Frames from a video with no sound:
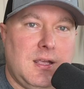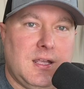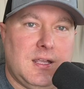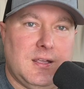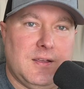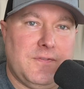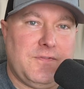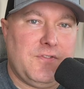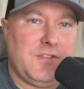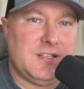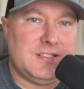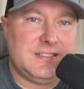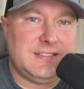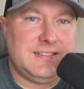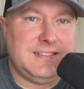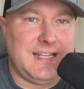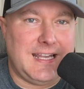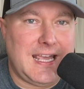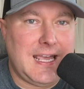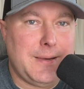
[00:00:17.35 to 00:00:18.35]
If this
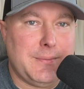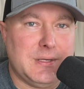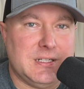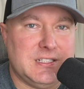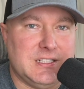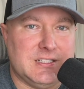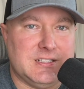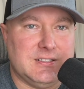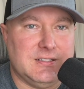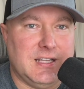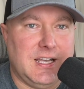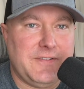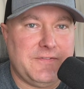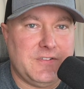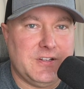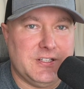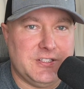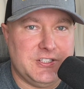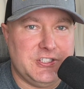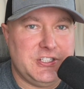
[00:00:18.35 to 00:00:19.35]
damage is left
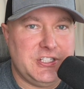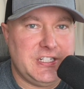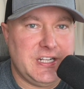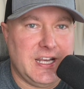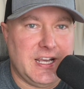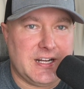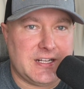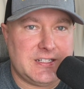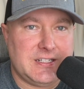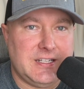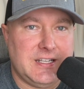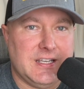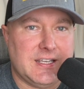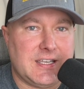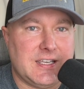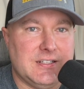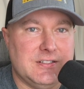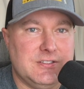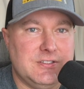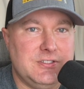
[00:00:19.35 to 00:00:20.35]
unchecked, it
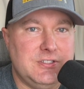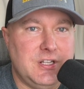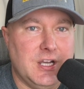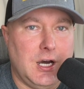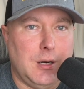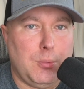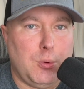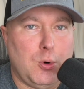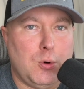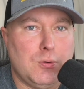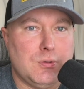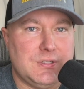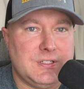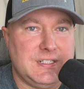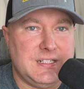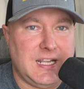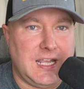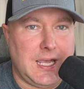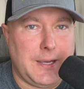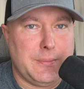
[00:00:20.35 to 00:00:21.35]
can double
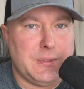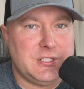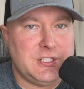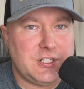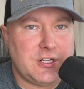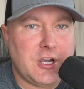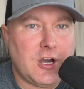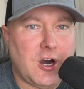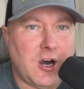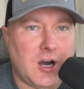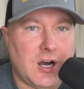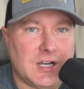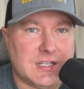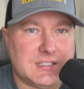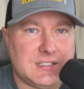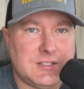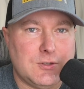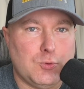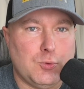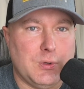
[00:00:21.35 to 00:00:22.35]
damage
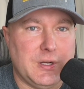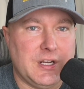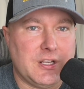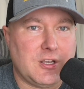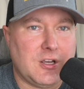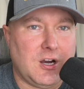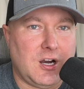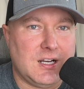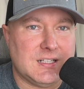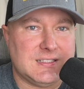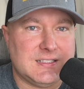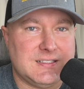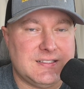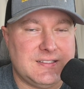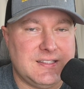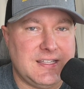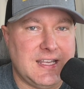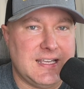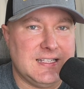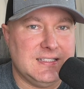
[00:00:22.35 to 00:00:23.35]
cost when it causes
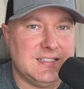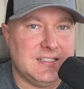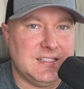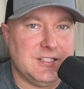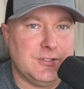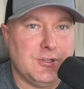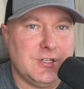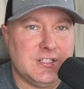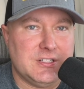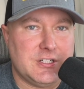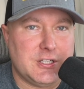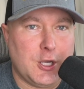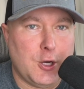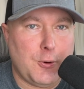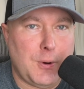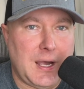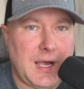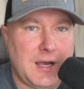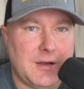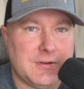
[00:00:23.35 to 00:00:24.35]
the AC unit to go
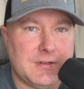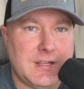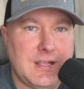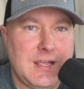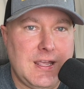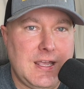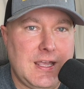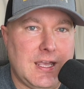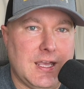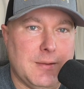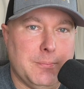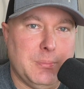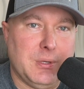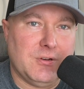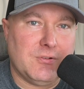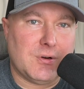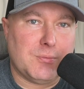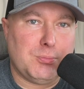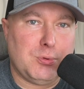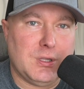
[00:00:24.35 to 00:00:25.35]
out and be
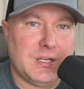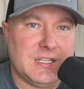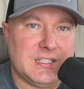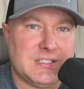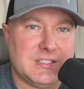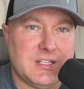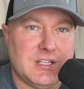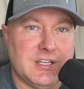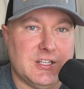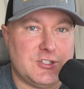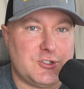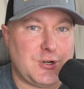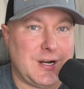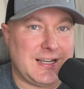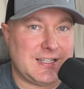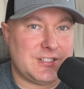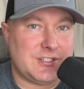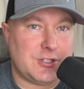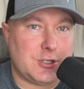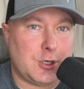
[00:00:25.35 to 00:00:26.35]
replaced,
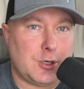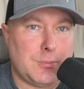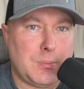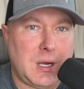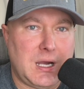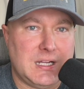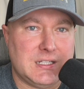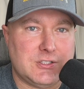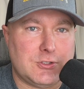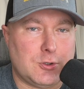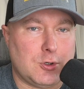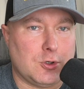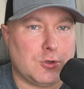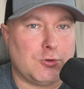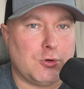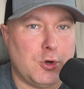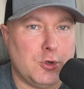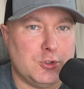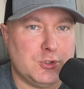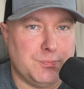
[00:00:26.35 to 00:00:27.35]
attracts termites, or
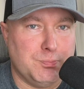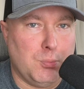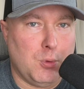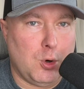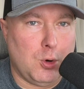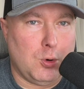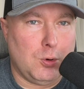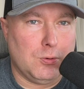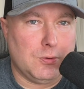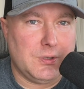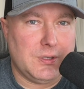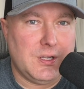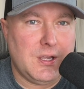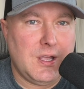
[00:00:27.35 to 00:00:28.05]
grows mold.